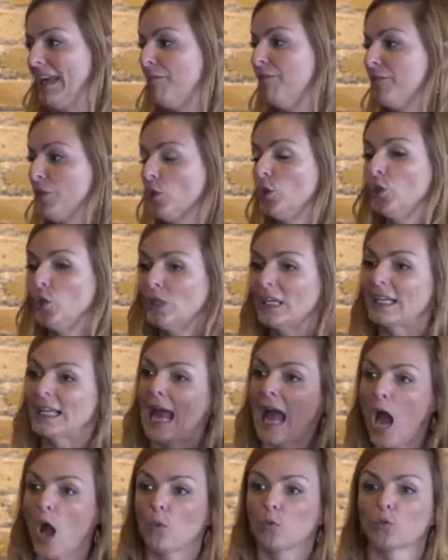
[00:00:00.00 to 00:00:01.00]
If you look at
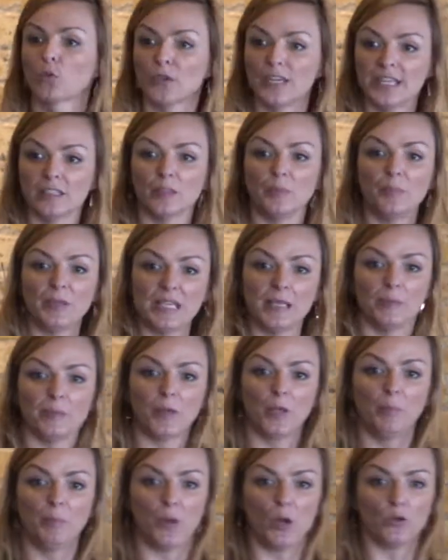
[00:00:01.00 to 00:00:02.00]
how real
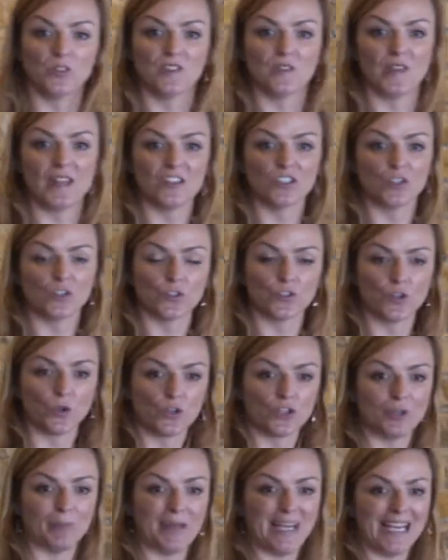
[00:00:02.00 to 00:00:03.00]
people post things on
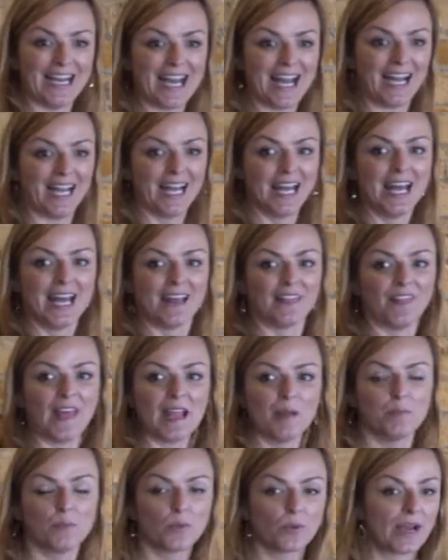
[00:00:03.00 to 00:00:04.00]
social media,
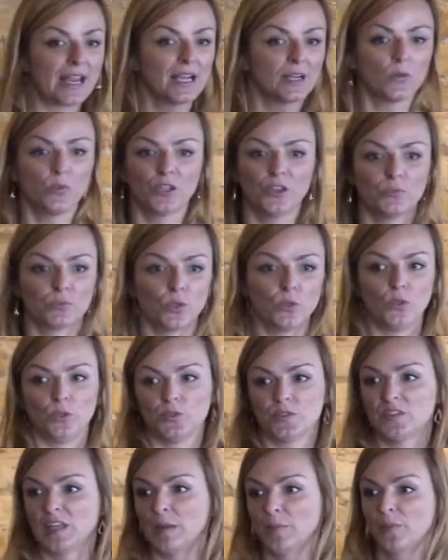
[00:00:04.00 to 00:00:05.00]
they break with
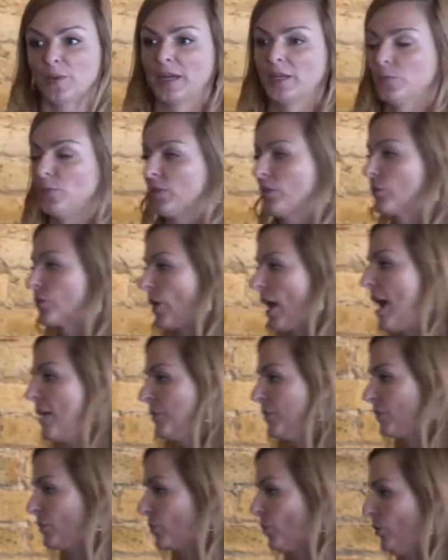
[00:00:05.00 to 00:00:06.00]
rules. They break with
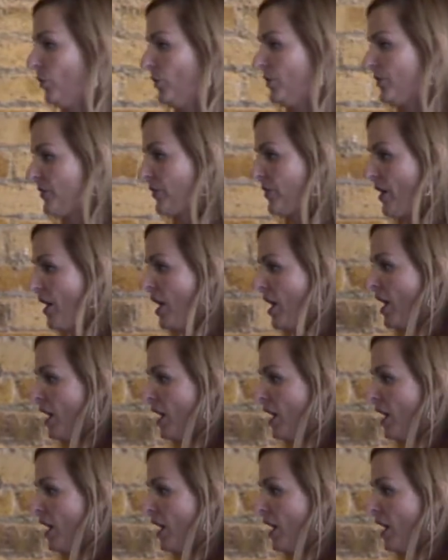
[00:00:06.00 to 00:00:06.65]
grammar rules.